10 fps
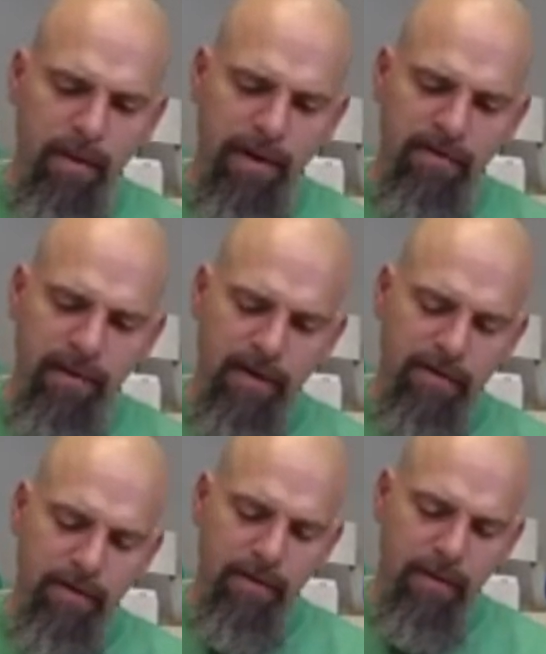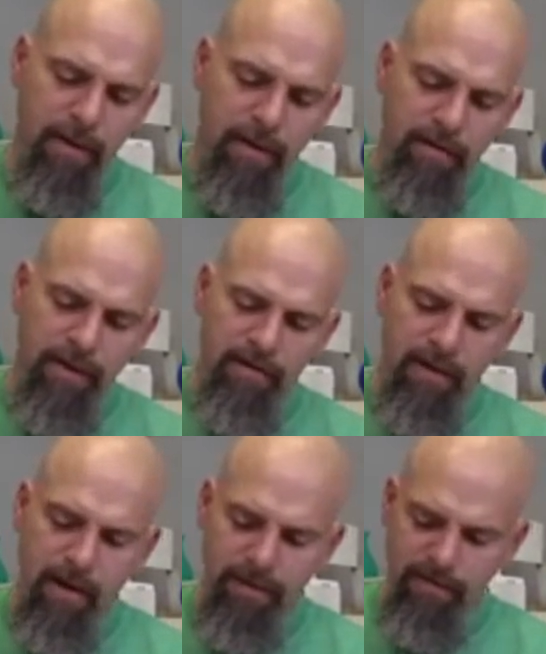but I still have to fix a
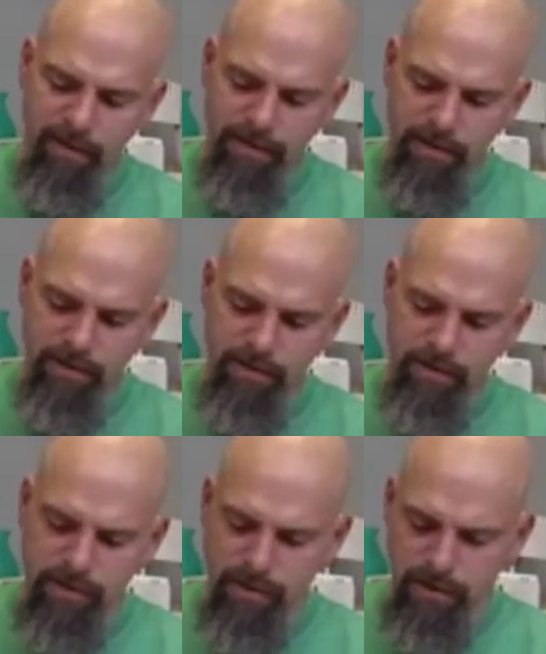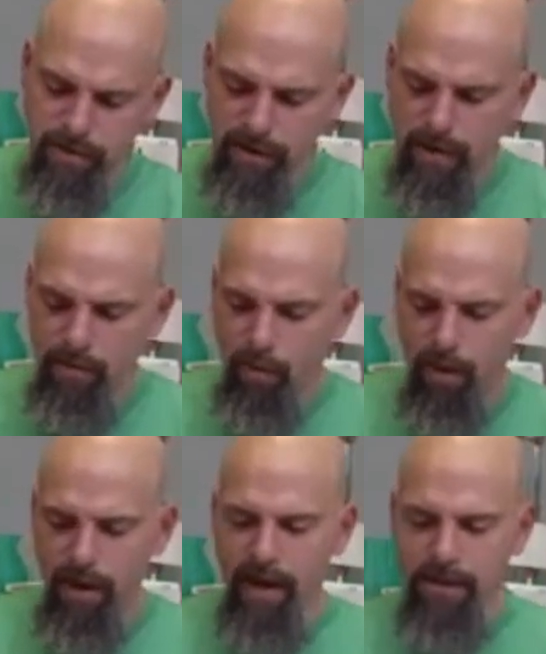couple of issues. And
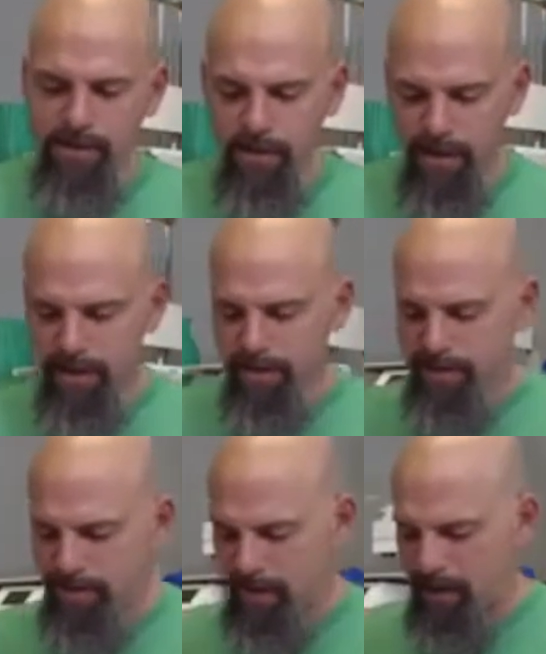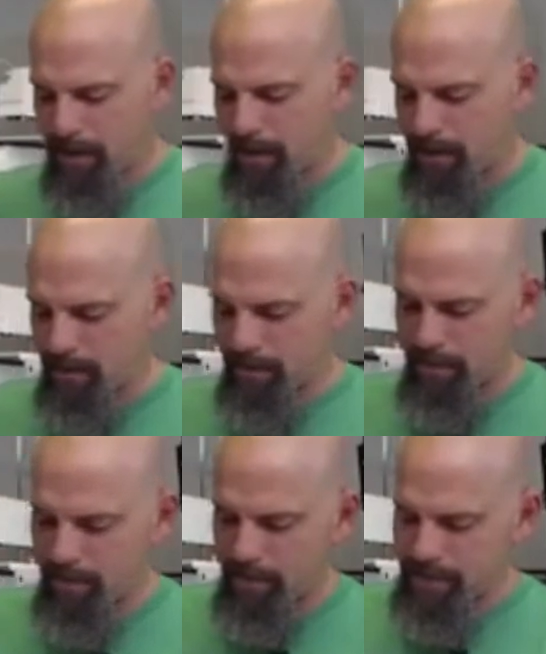one actually is uh,
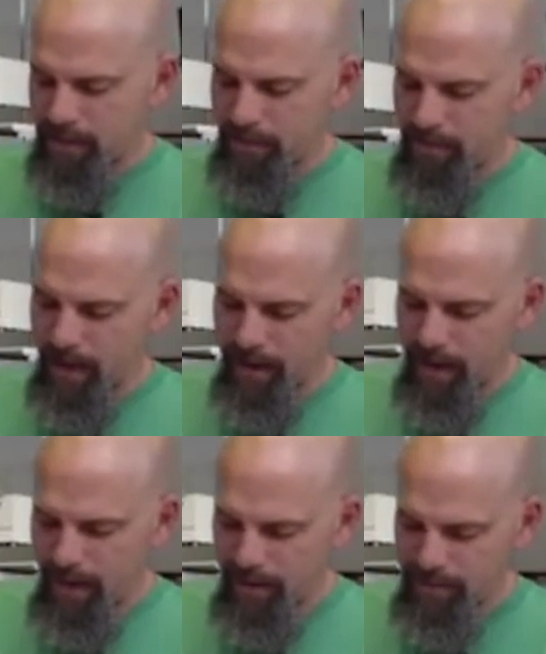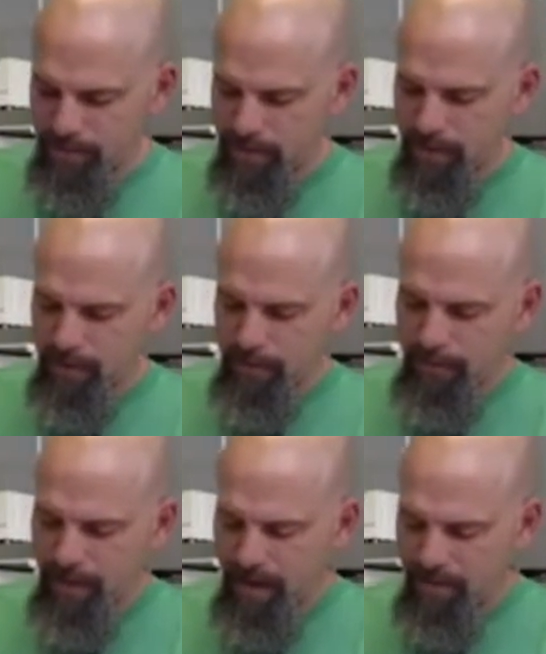this back case.
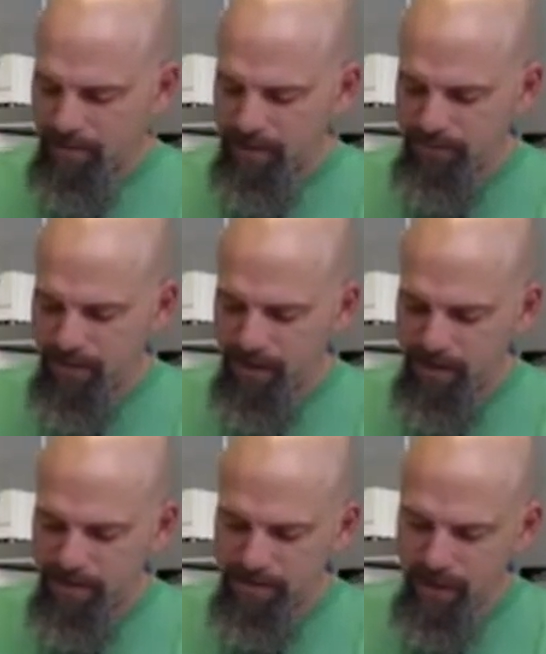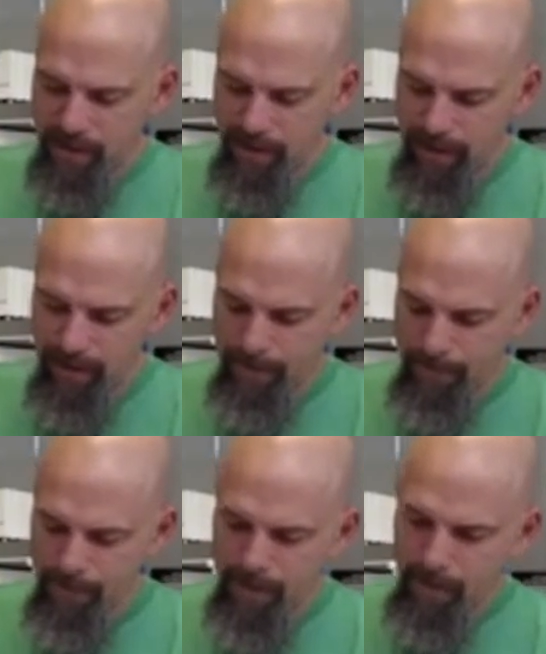I've just finally decided, yeah,
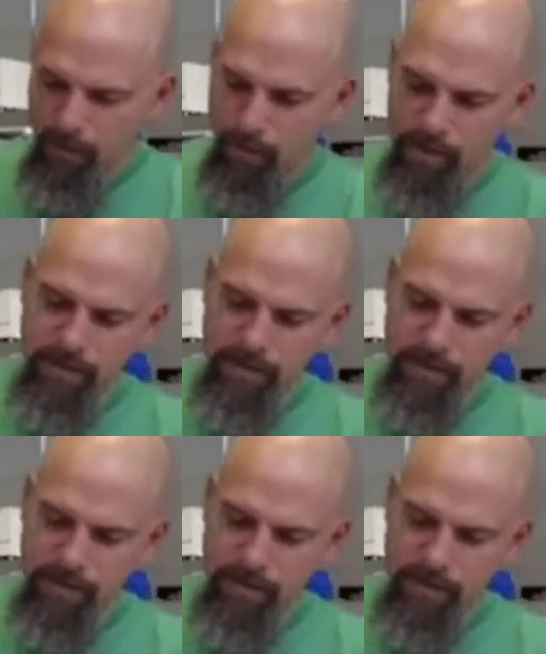we're going to